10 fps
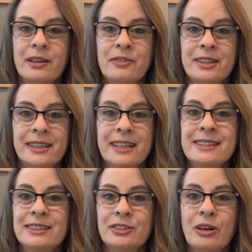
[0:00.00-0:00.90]
of the
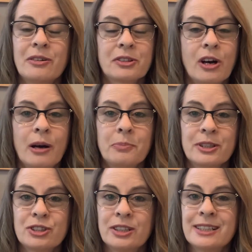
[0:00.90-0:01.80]
things that y'all are accomplishing,